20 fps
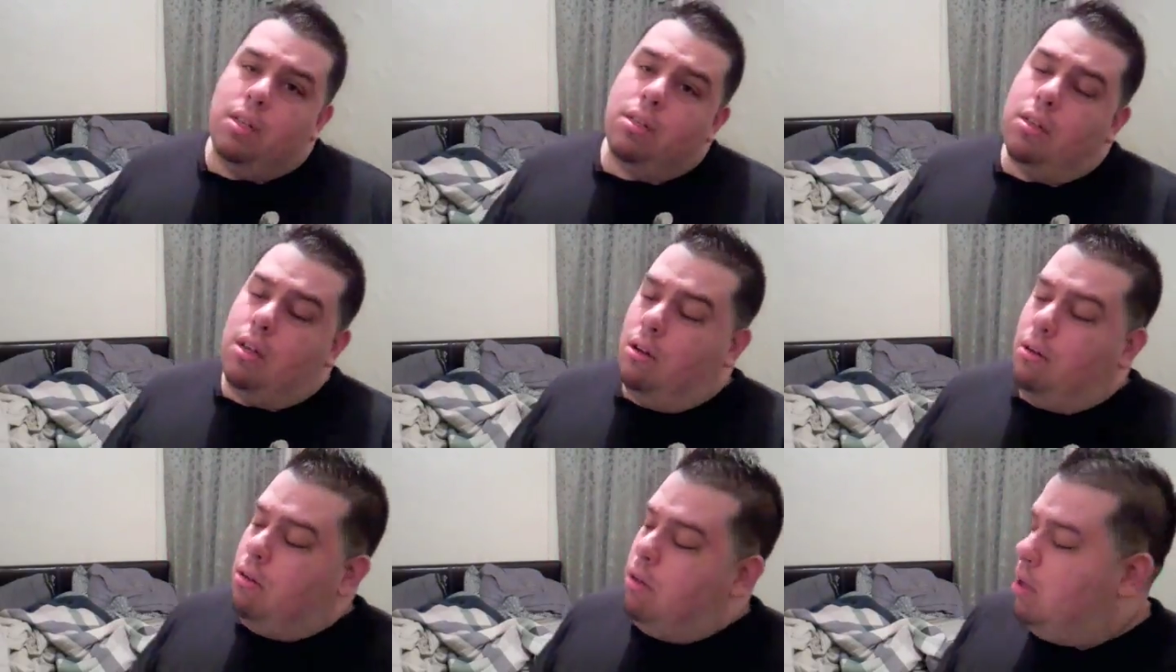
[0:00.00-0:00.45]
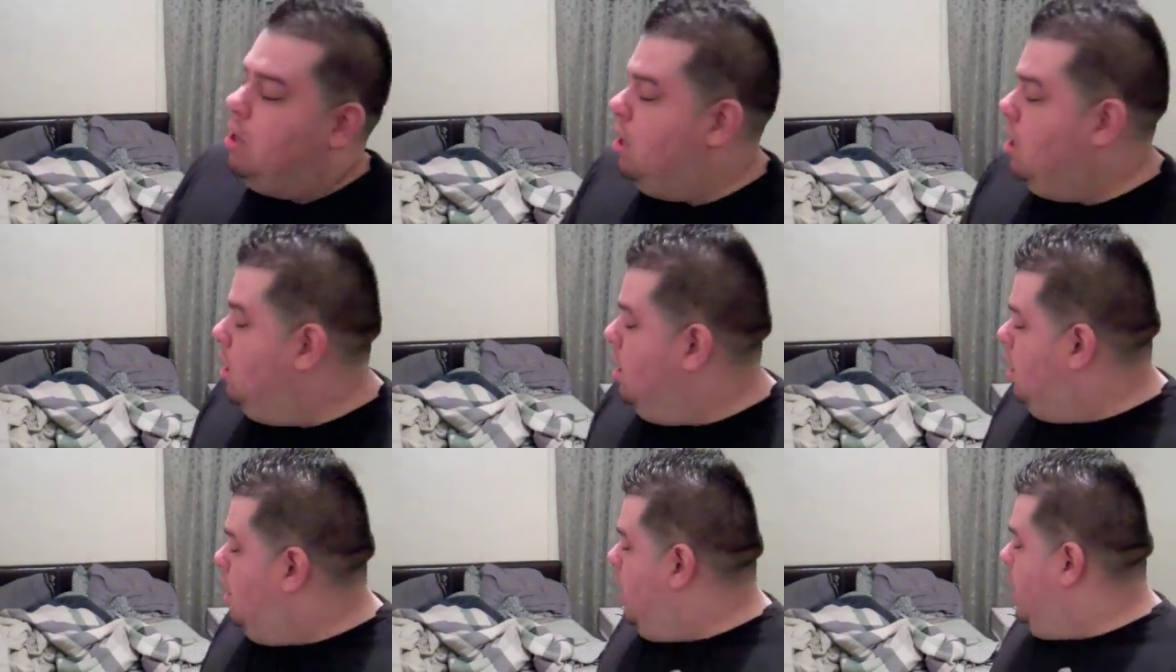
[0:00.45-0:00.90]
So,
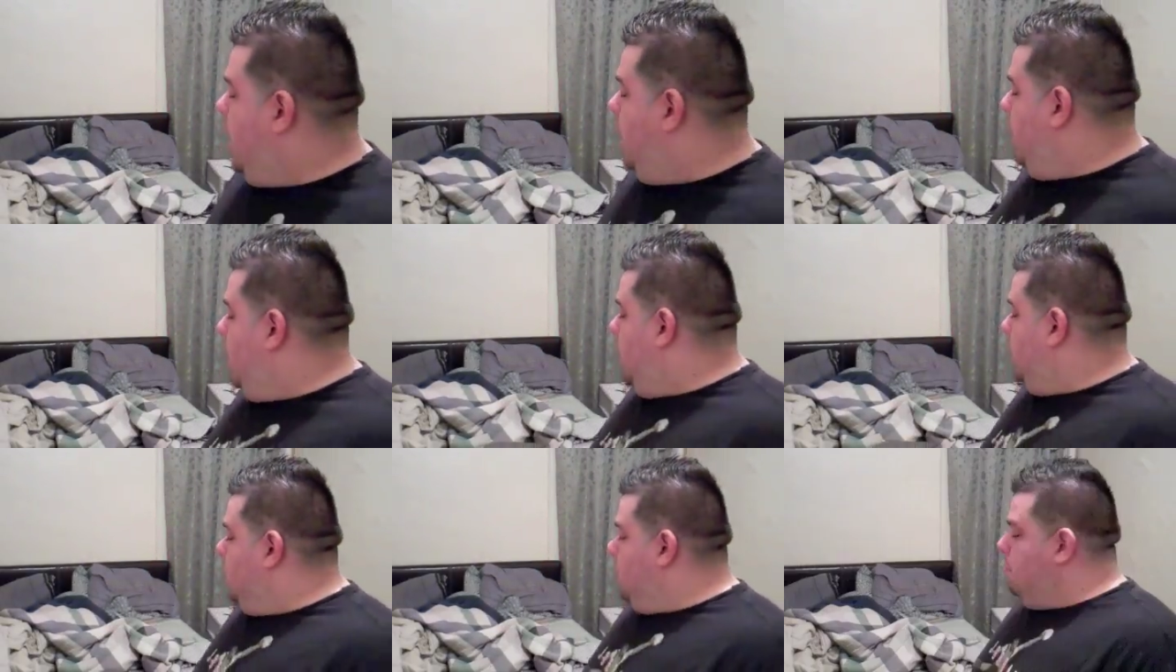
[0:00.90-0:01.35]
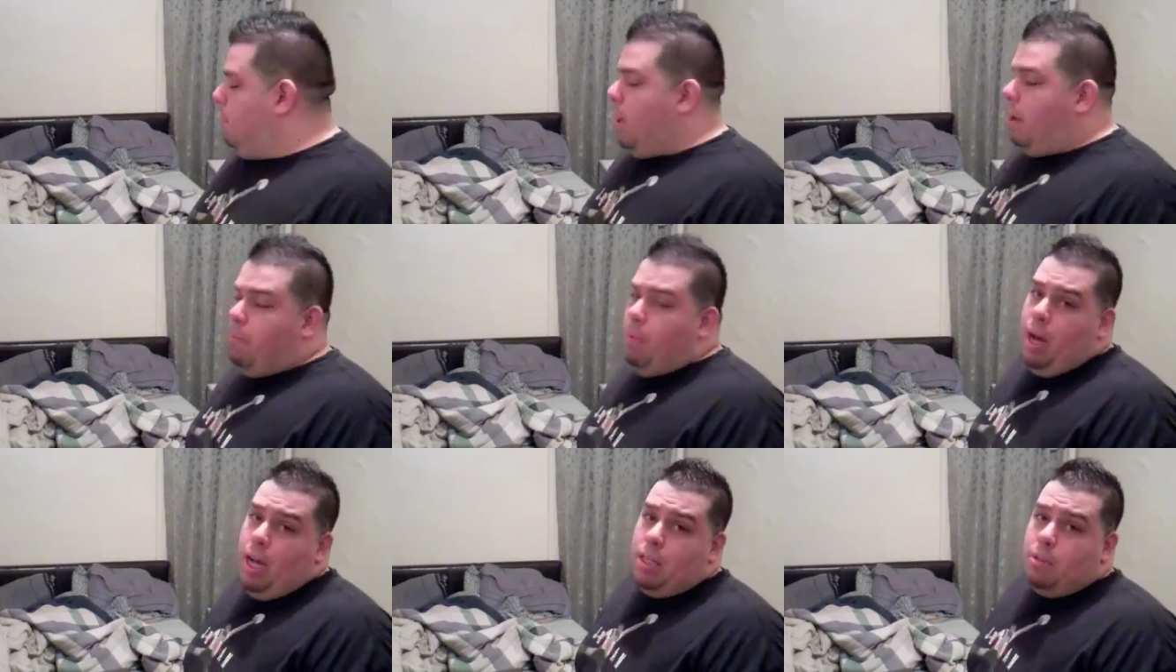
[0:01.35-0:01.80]
and I did pay
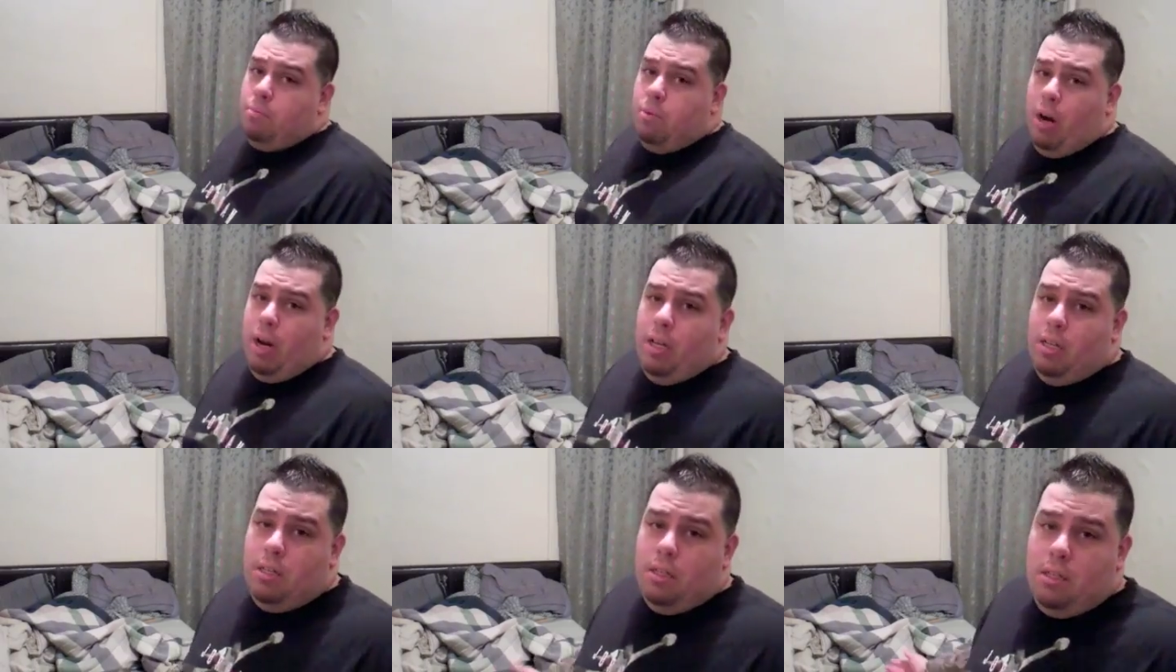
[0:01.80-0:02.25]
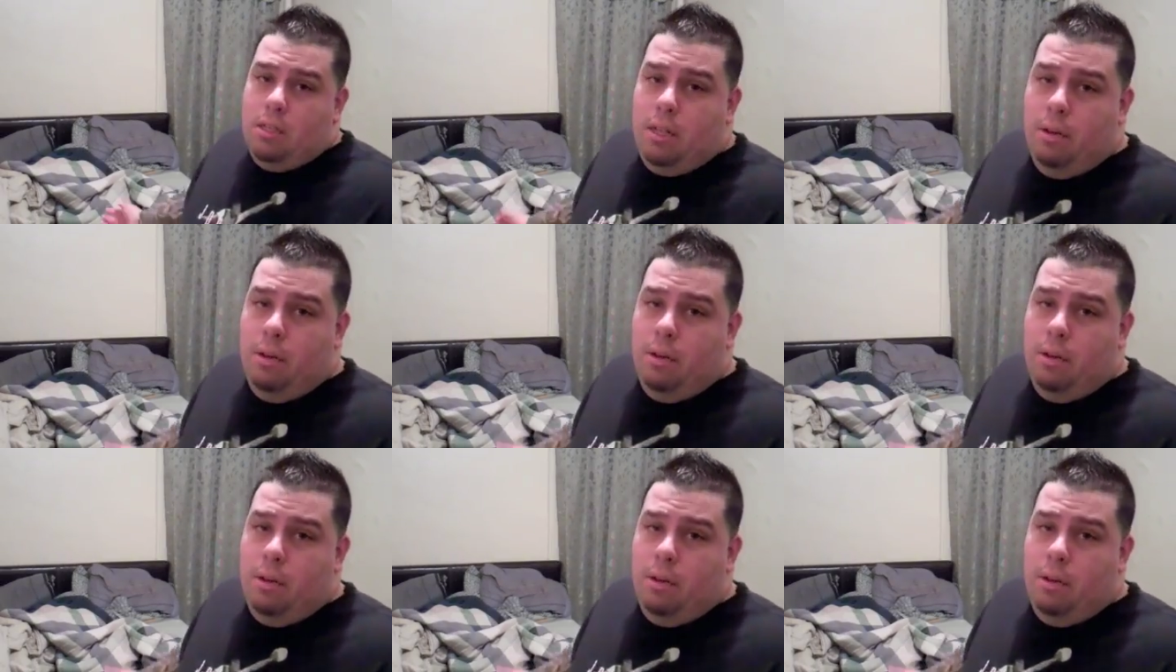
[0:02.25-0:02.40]
box price.